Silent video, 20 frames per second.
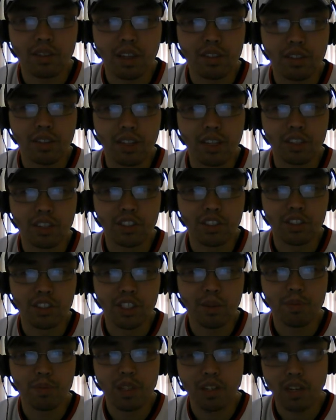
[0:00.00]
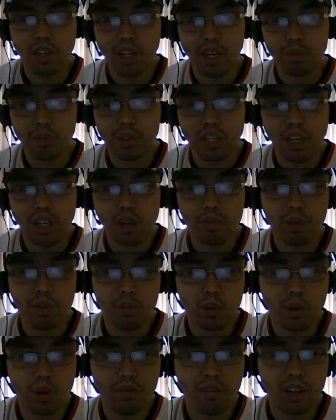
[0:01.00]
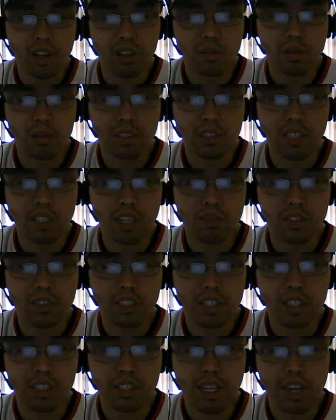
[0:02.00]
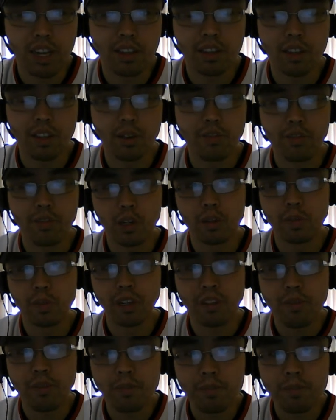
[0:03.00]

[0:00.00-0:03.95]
that they jump the cops, help the poor fellow instead of just standing there filming.